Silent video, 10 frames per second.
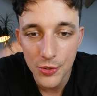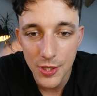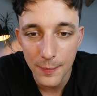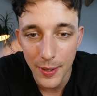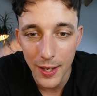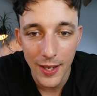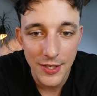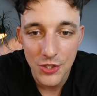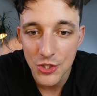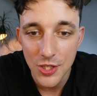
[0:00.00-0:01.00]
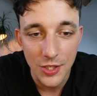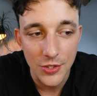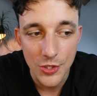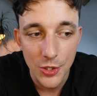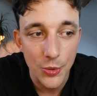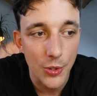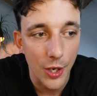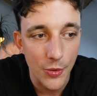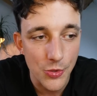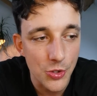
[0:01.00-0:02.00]
some behind the scenes. Who
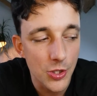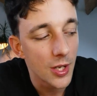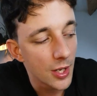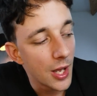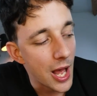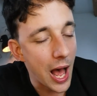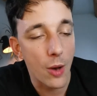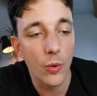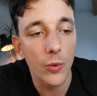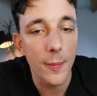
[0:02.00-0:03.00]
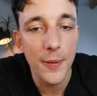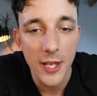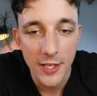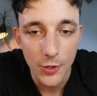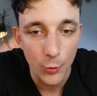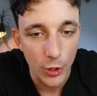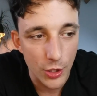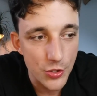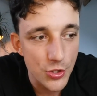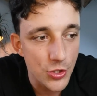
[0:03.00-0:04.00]
knows? I will repeat the
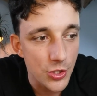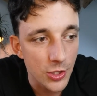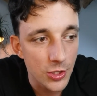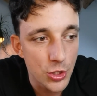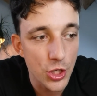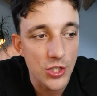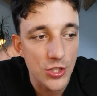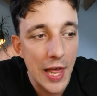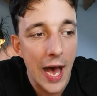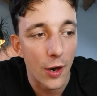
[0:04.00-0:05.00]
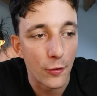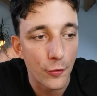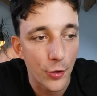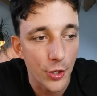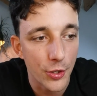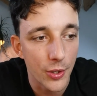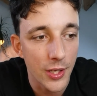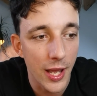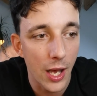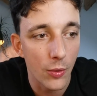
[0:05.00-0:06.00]
words just now for you,
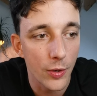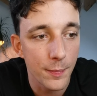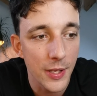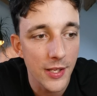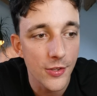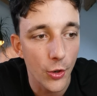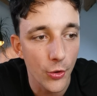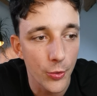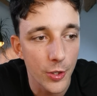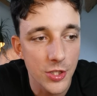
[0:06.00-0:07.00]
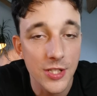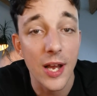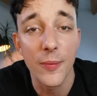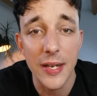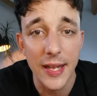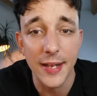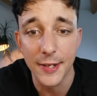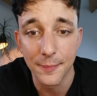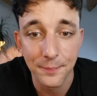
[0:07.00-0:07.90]
okay? I'll repeat all the words that we did.